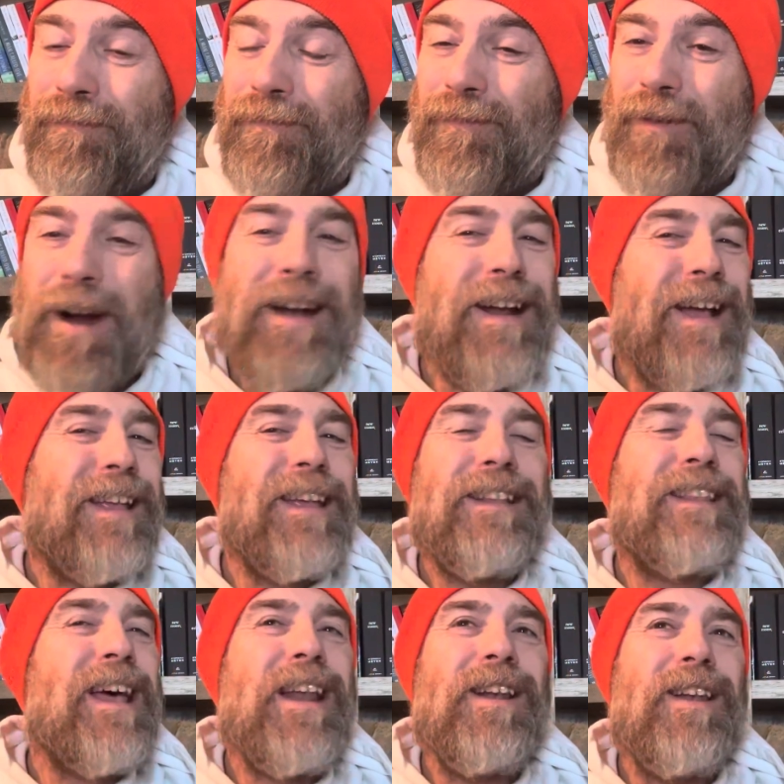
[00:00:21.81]
Right? I get
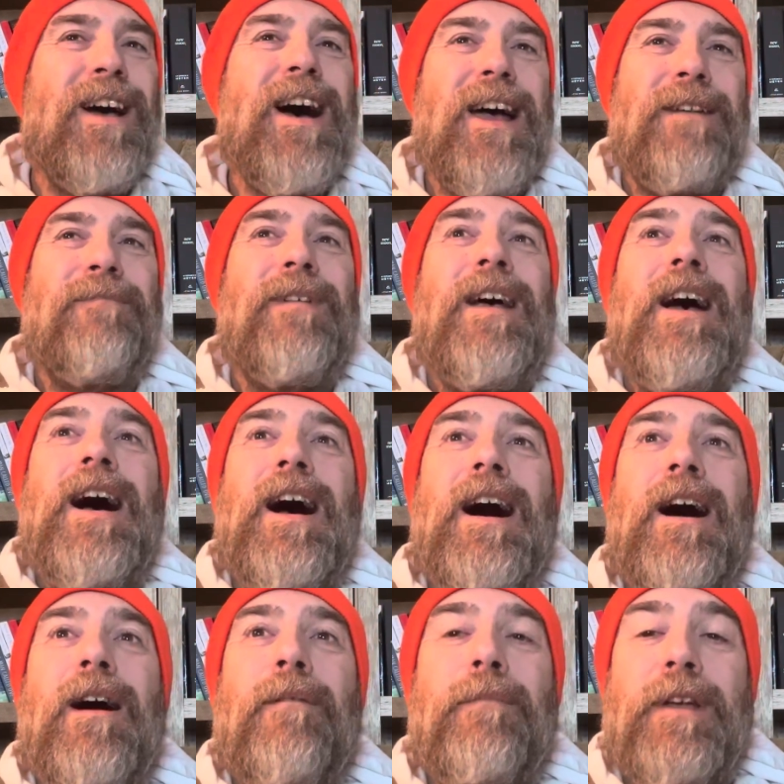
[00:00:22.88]
that a lot.
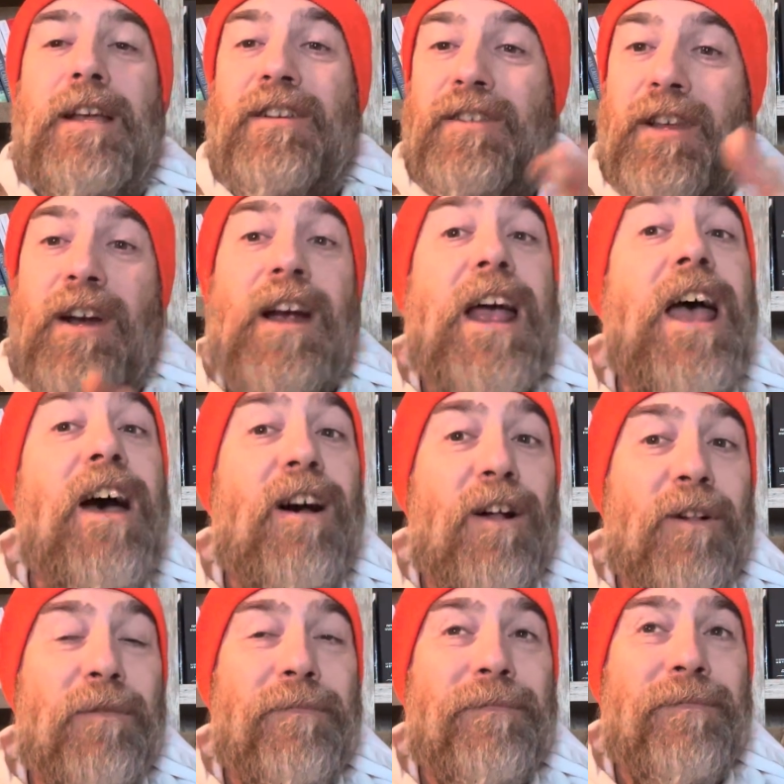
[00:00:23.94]
Is there
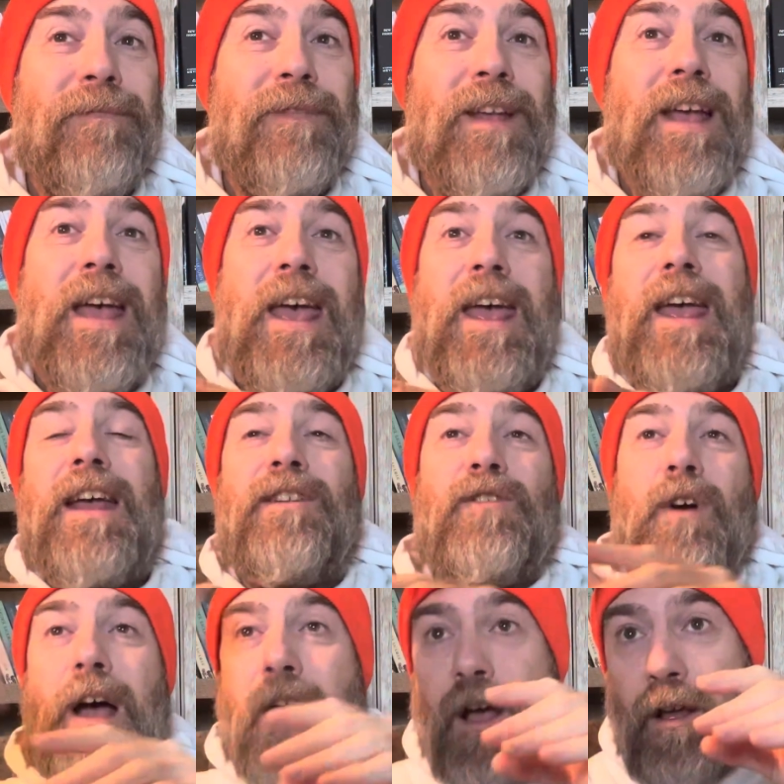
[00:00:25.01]
hell? And so
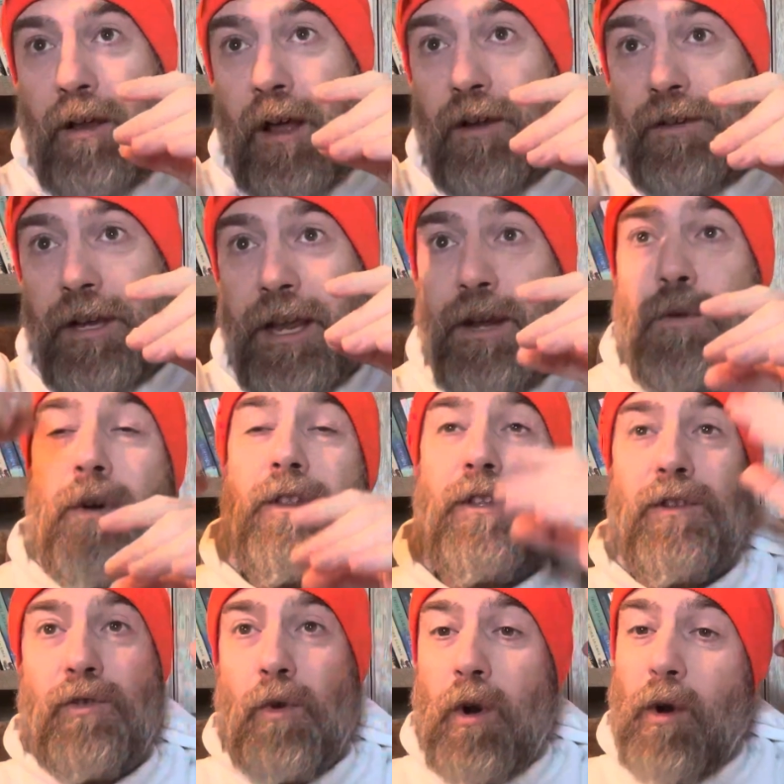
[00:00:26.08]
I'll tell you what the
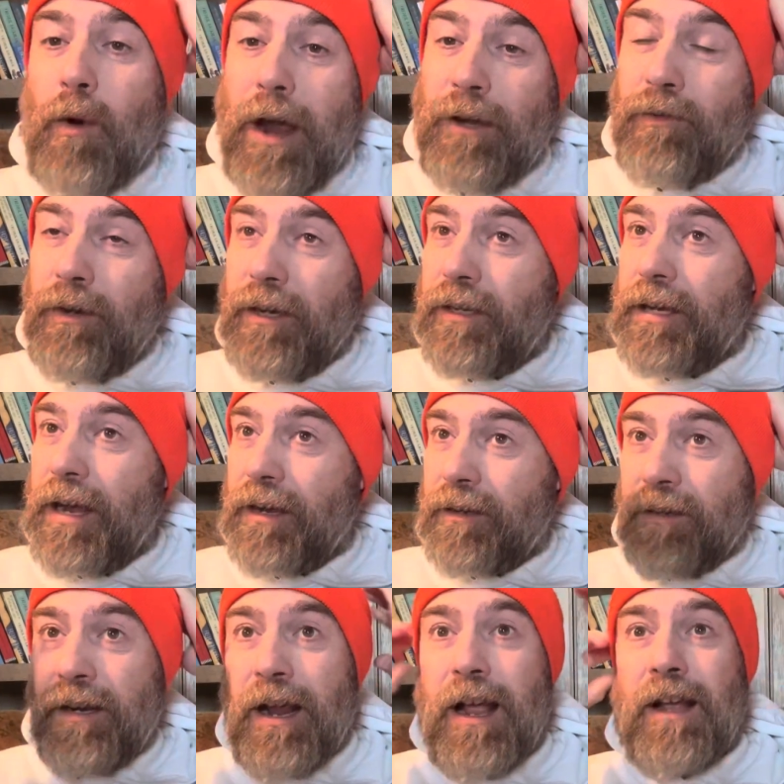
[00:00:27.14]
Zoroastrian
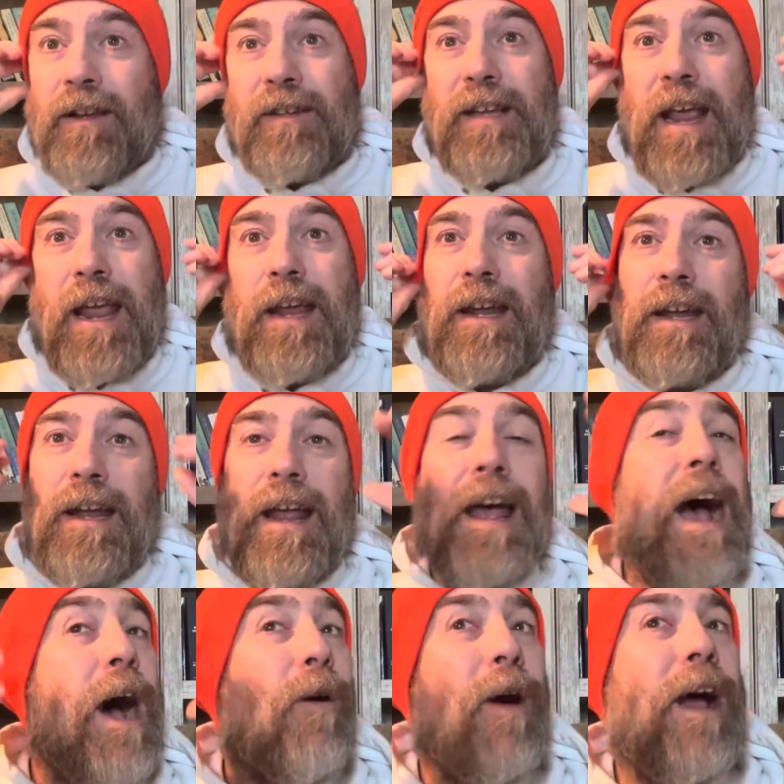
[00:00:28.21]
texts say and
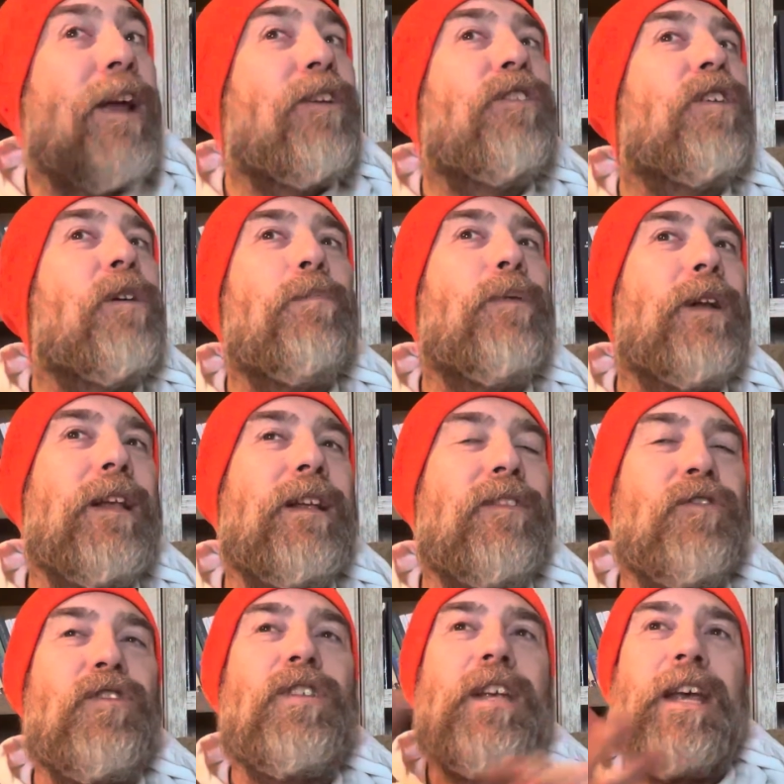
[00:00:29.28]
how I interpret it
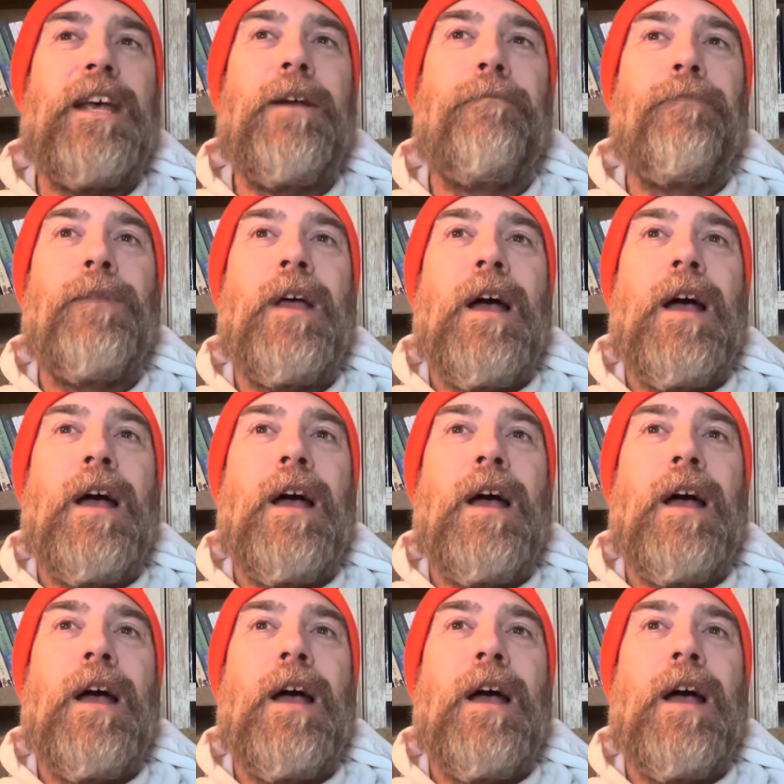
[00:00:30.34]
and see it.